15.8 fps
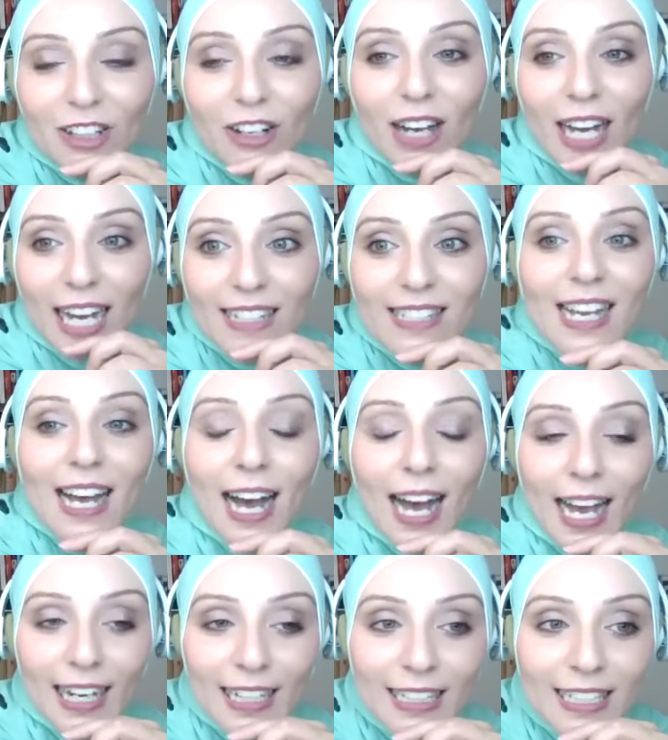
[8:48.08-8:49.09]
You know, I had to
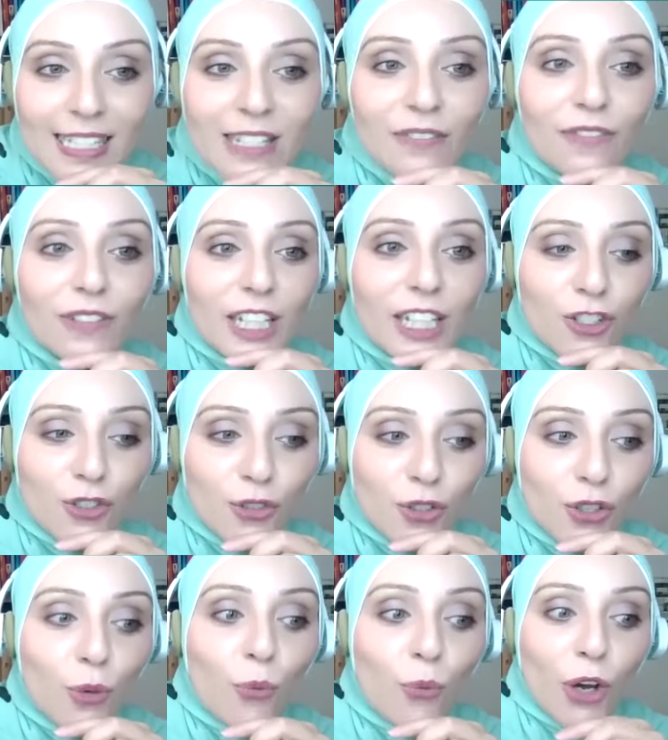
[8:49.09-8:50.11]
actively
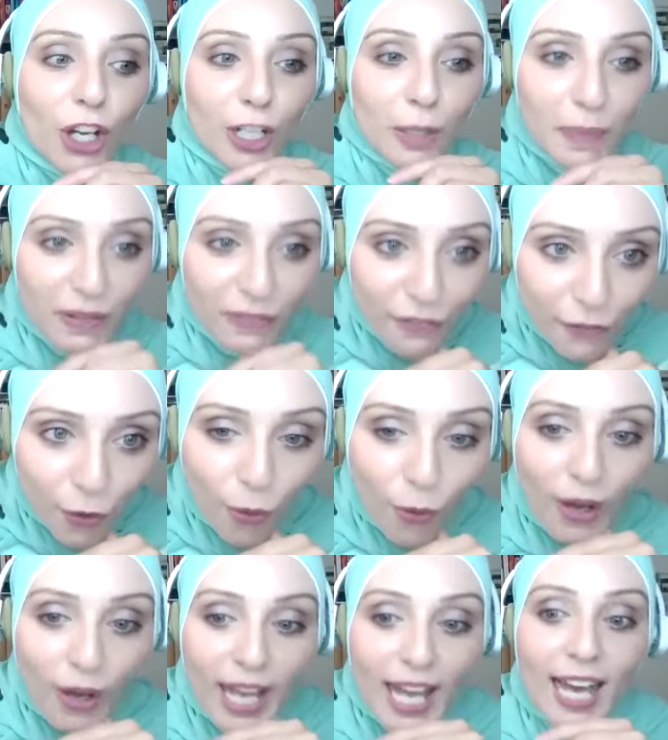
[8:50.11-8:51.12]
do the work
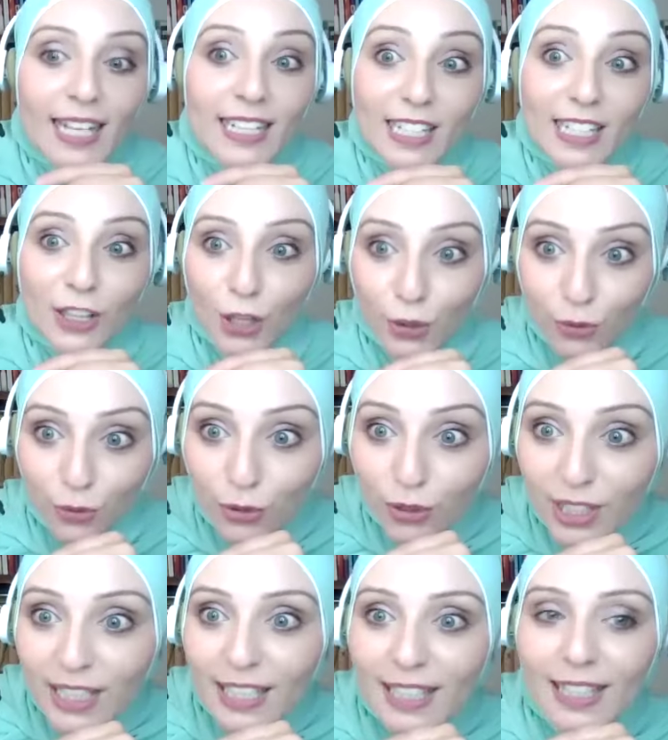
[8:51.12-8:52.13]
beforehand and
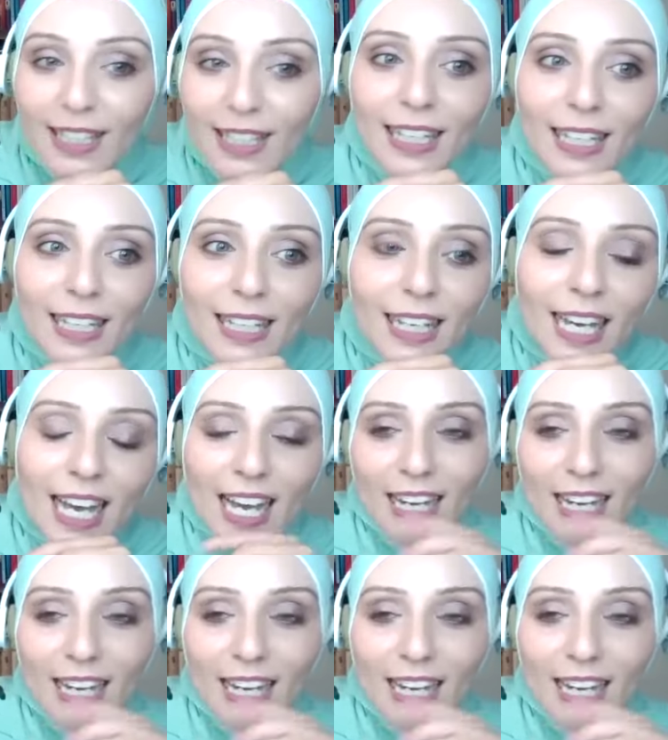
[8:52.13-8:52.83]
through the year.